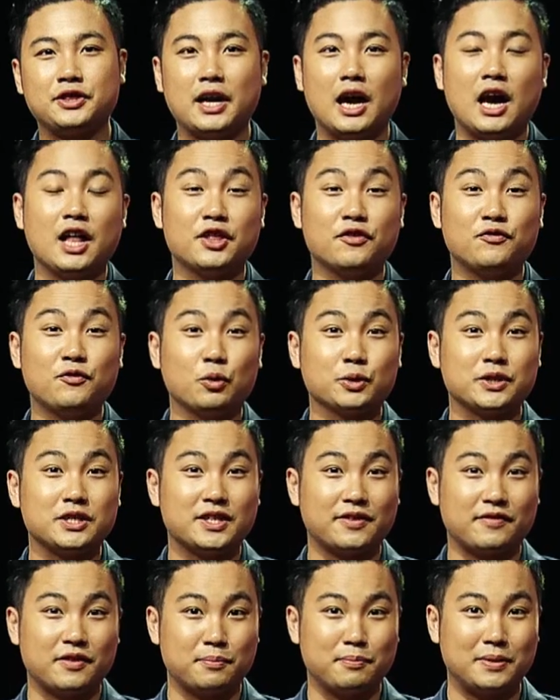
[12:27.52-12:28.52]
the other
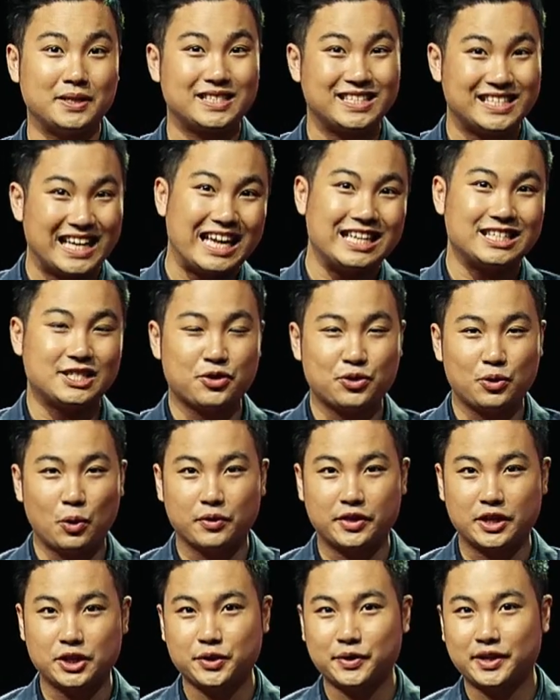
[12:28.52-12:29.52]
47%
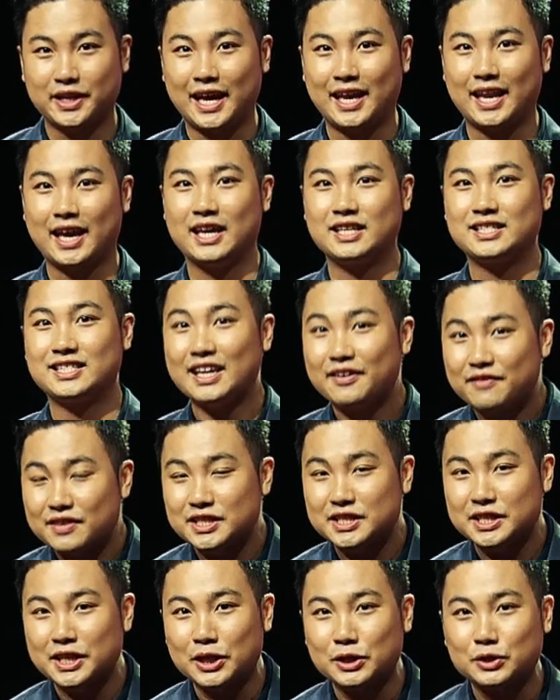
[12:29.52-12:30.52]
thought that she'd get a
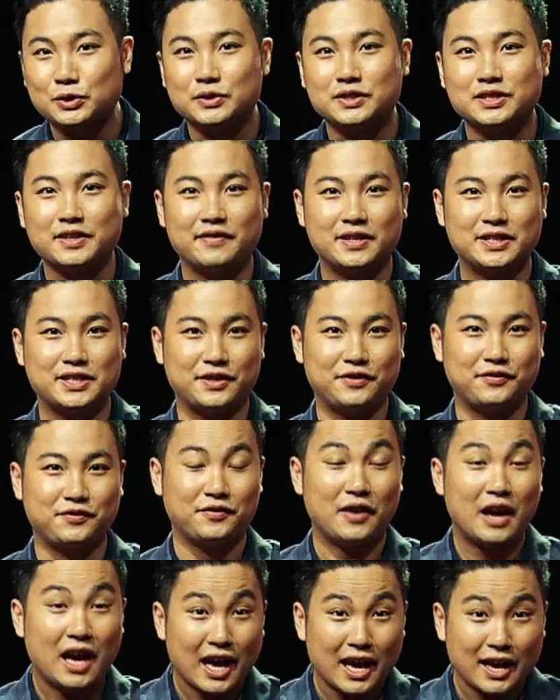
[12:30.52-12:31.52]
70 to
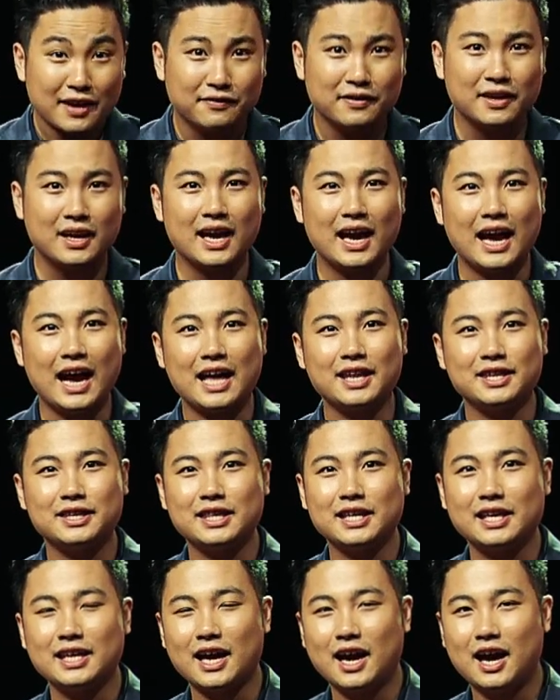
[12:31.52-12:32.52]
75, and
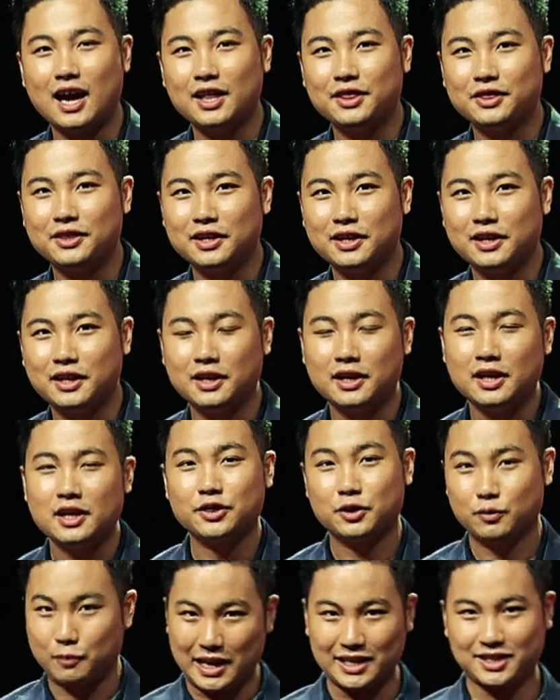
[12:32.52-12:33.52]
the
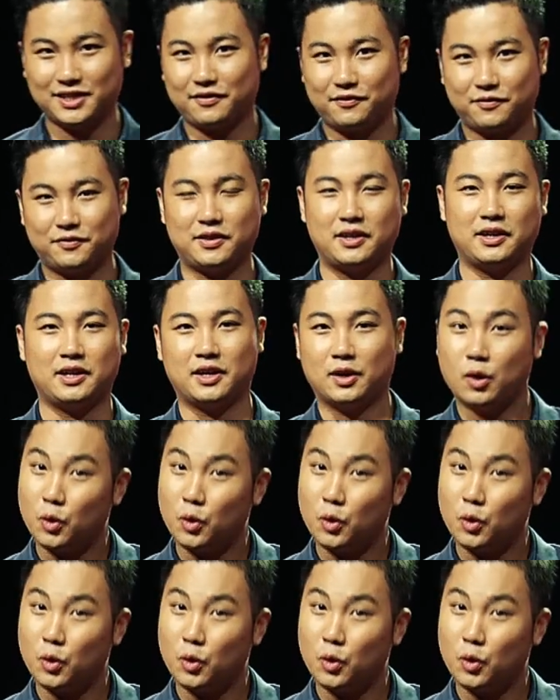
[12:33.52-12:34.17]
rest of the